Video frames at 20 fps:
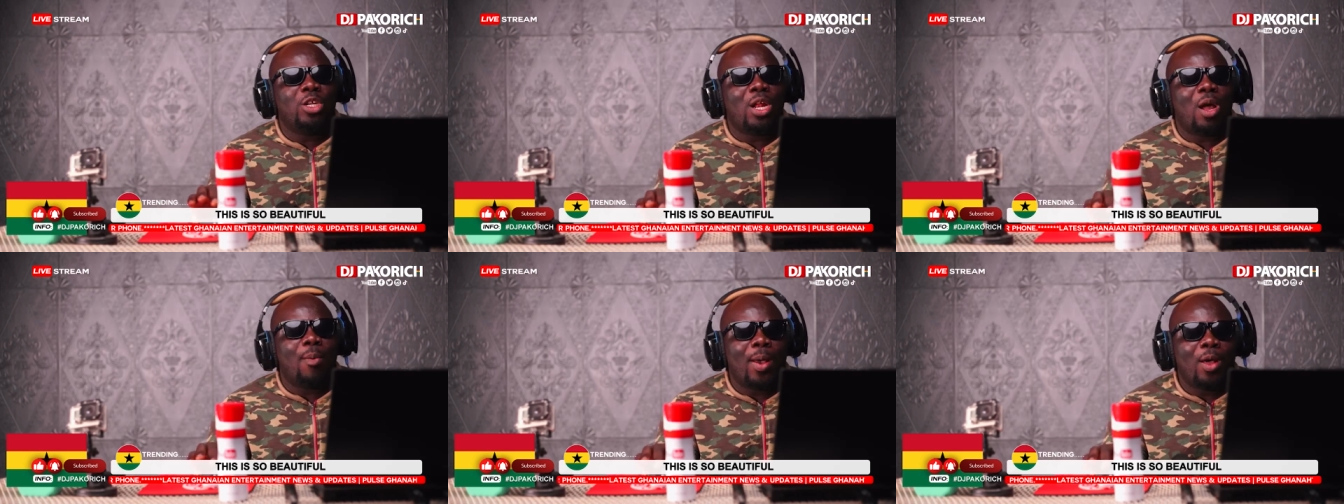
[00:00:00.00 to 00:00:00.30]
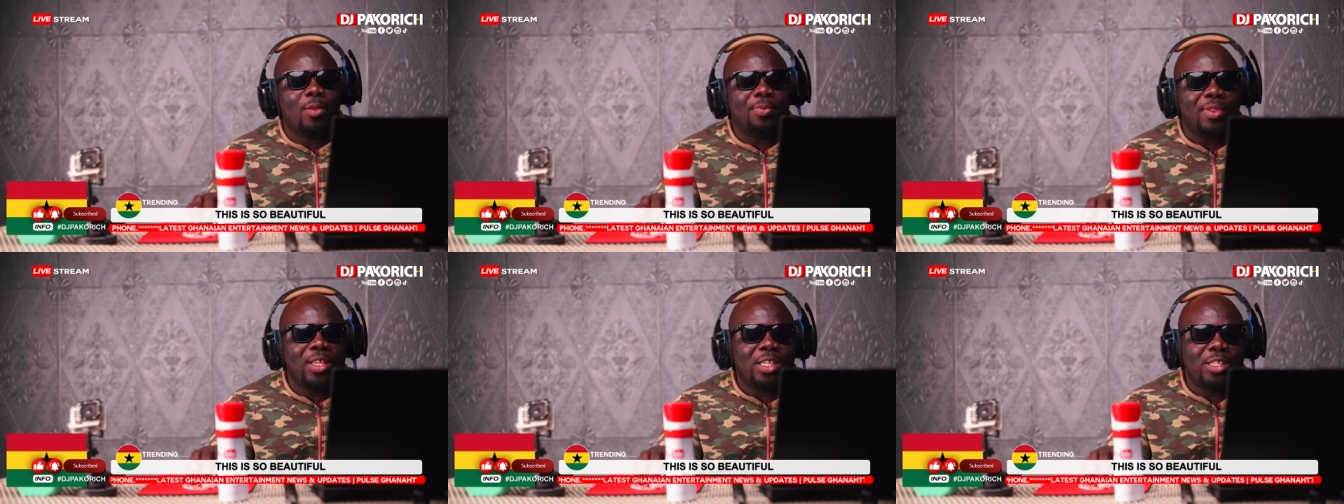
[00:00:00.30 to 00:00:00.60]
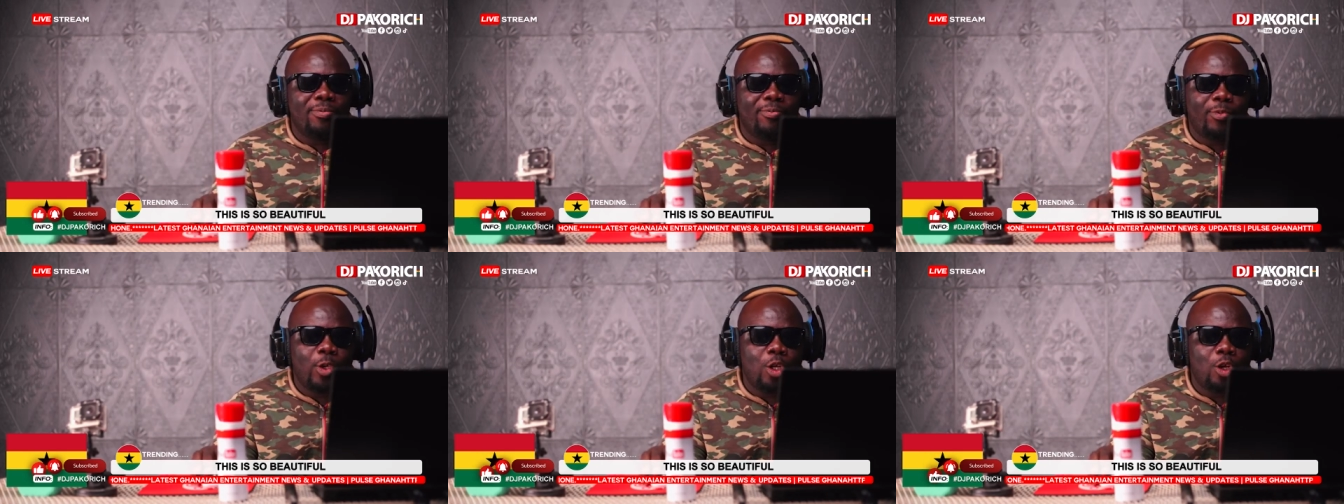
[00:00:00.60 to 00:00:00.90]
about this
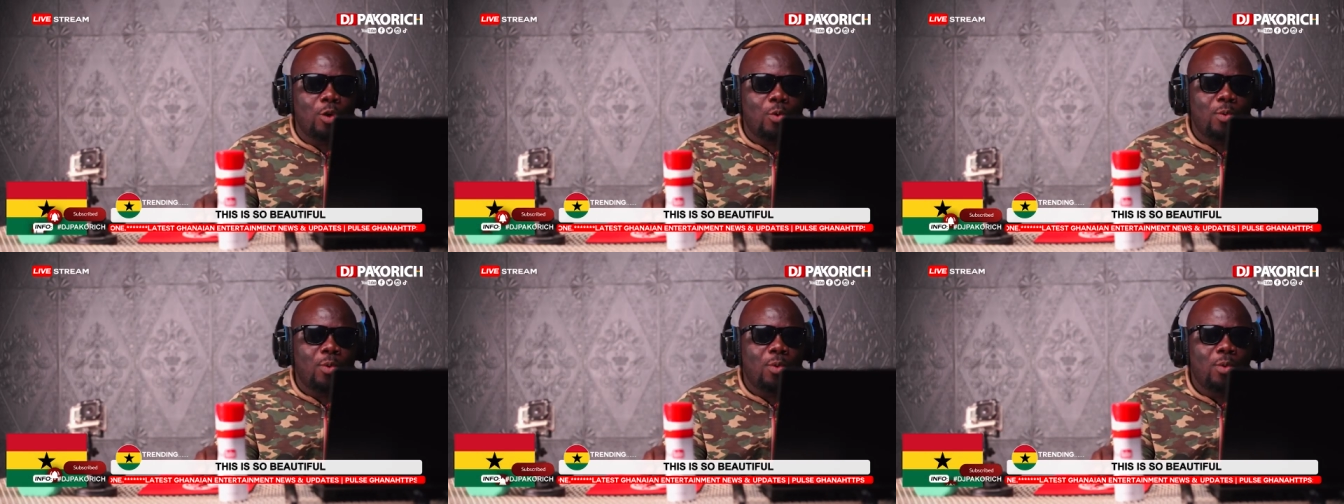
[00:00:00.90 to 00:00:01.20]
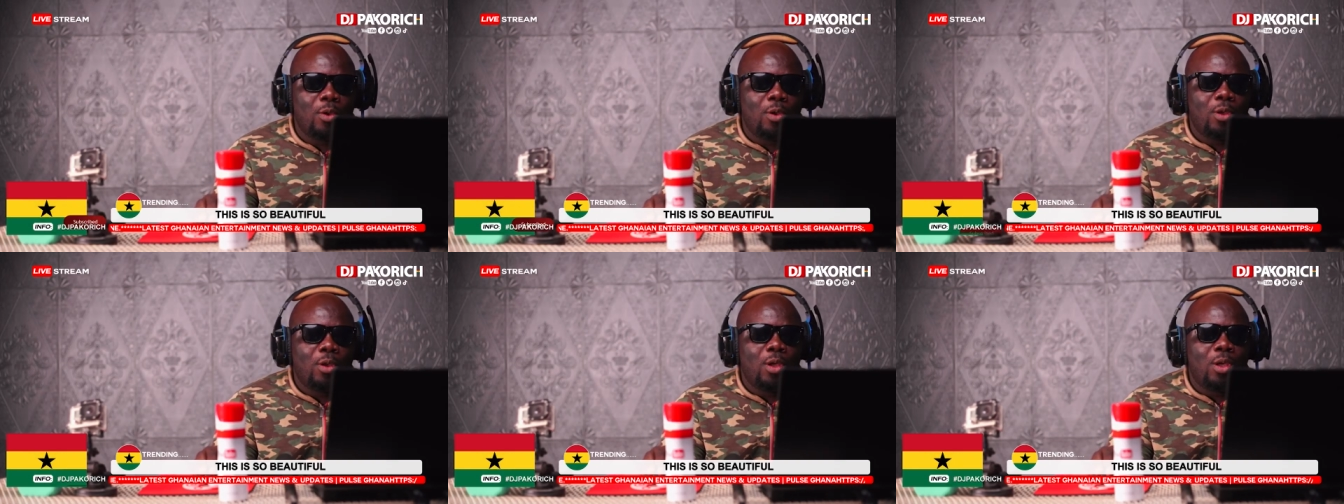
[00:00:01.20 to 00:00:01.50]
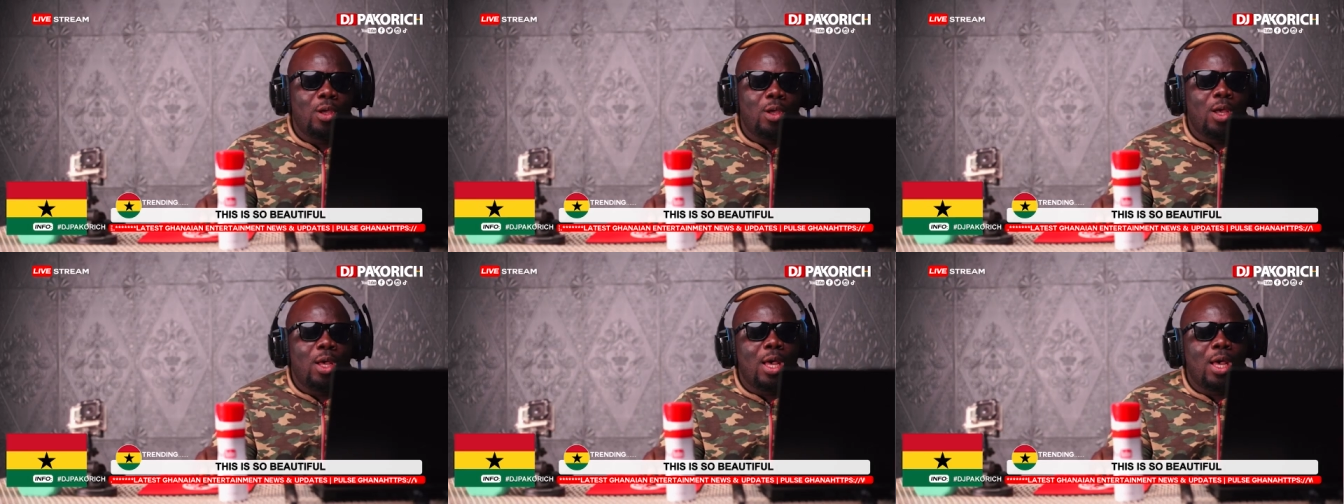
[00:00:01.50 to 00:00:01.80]
video.
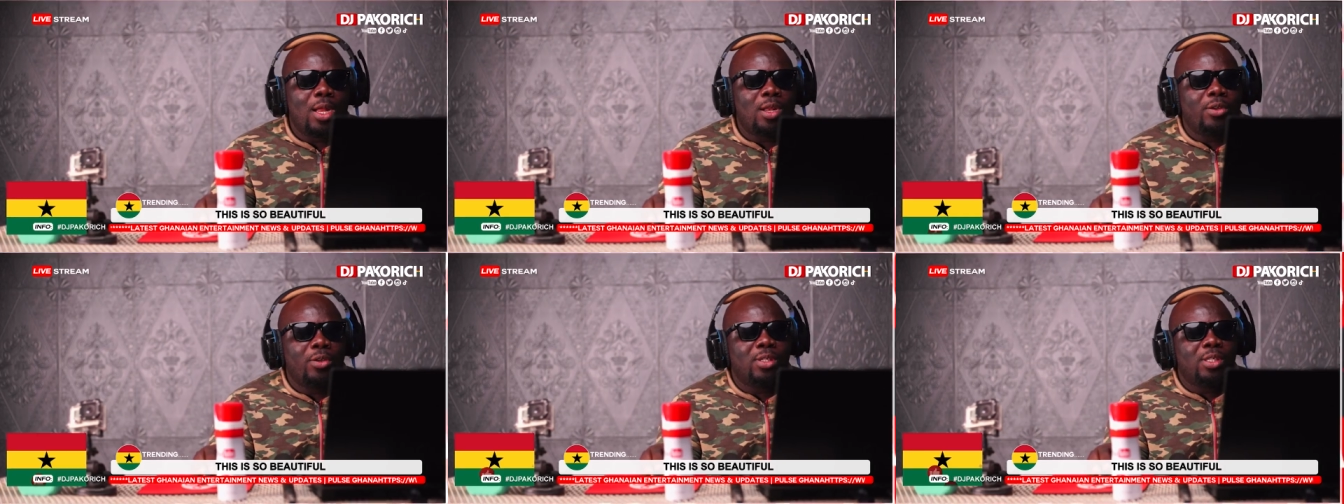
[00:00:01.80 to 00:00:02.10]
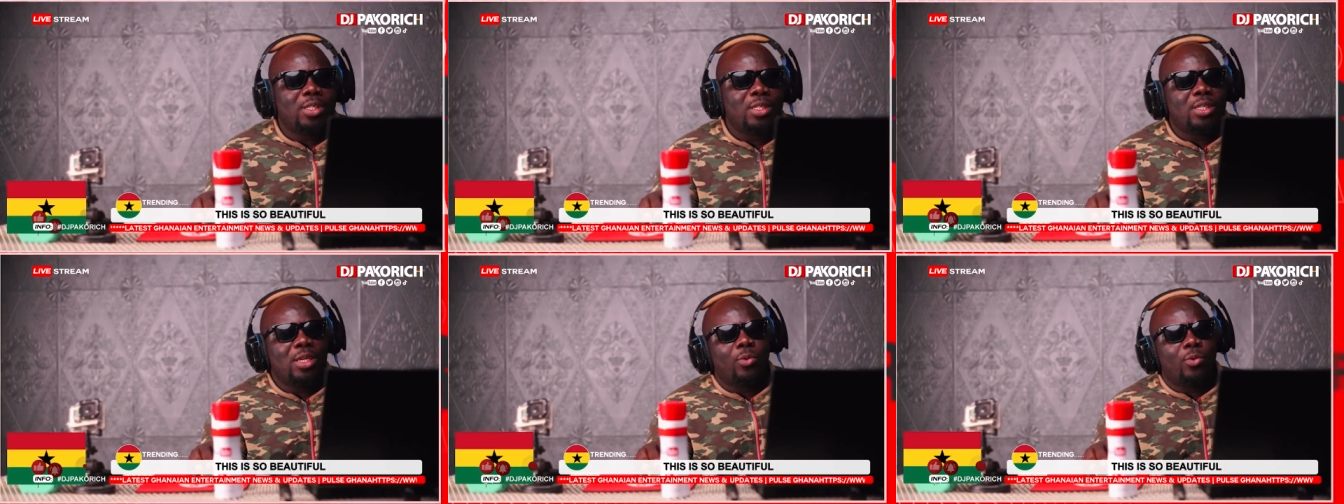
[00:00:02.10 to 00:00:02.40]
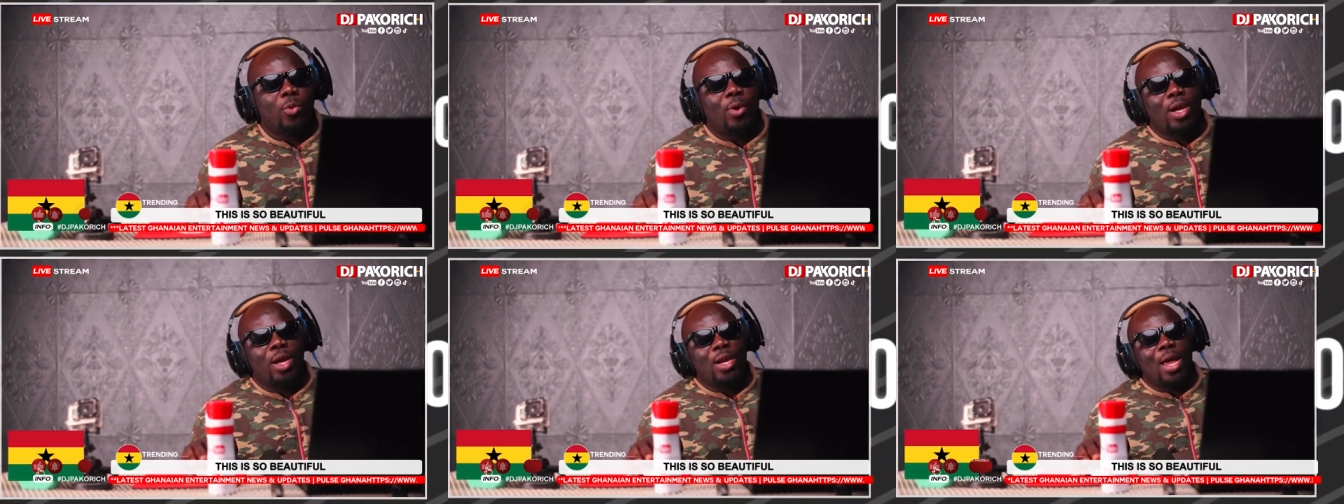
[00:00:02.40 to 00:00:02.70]
Hello, Sister
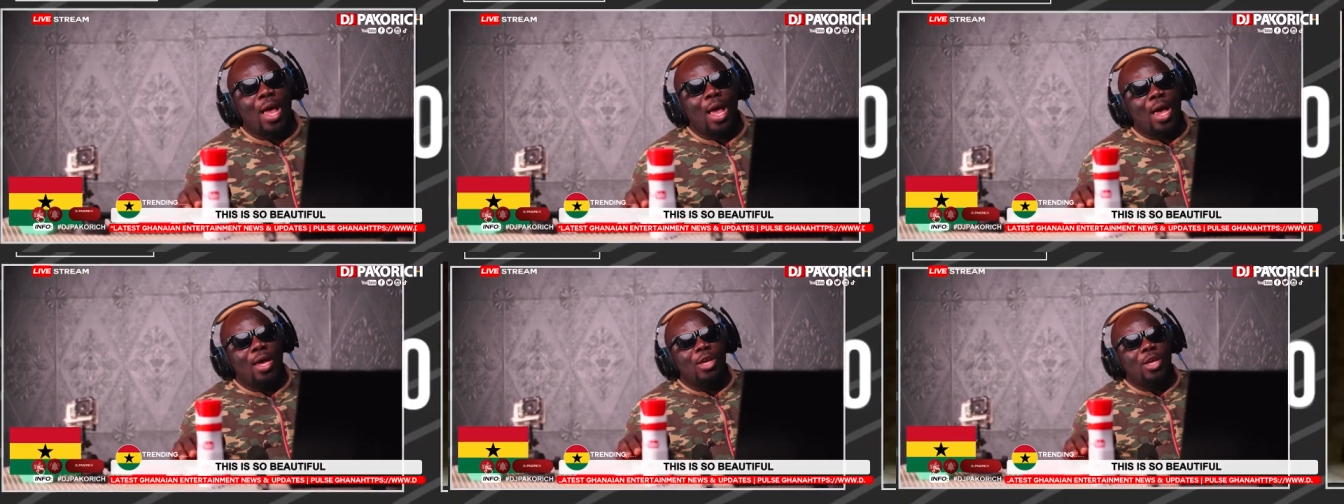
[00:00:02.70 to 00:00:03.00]
Queen. How are you